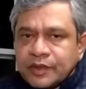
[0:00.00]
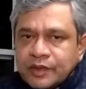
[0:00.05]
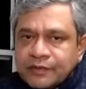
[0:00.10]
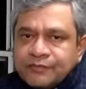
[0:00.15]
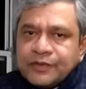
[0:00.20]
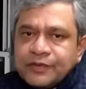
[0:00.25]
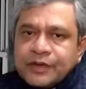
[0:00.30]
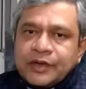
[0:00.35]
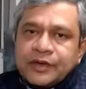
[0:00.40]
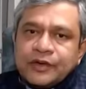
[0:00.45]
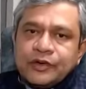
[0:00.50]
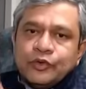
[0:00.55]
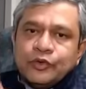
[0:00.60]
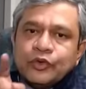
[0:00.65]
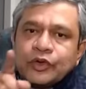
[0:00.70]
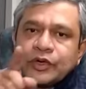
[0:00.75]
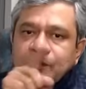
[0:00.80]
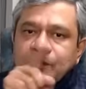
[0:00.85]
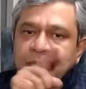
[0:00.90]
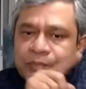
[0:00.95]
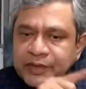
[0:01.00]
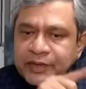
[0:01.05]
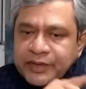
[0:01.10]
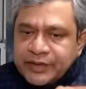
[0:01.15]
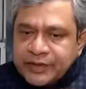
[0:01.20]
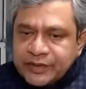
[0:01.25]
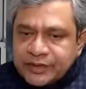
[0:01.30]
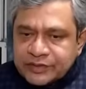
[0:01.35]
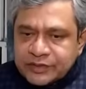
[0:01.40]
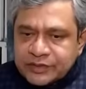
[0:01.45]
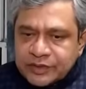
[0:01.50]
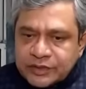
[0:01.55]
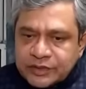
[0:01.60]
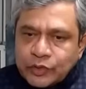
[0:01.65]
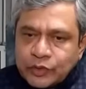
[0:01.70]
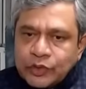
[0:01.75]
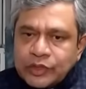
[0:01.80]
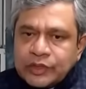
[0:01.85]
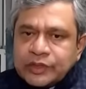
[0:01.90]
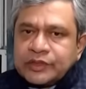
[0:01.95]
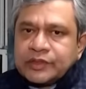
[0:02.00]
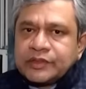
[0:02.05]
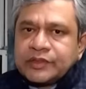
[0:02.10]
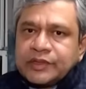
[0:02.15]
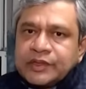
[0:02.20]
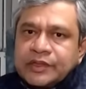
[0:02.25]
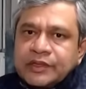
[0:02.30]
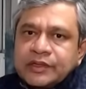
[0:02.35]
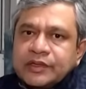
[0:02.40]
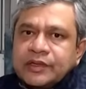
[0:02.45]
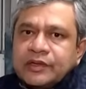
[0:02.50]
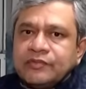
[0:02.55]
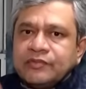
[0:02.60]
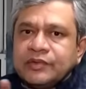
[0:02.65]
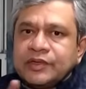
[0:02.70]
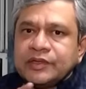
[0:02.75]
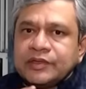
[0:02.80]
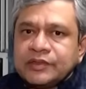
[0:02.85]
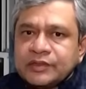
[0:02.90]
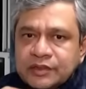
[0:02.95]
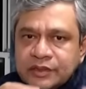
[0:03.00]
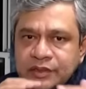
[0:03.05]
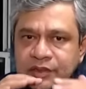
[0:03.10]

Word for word: if we can do a complete circular ring railway,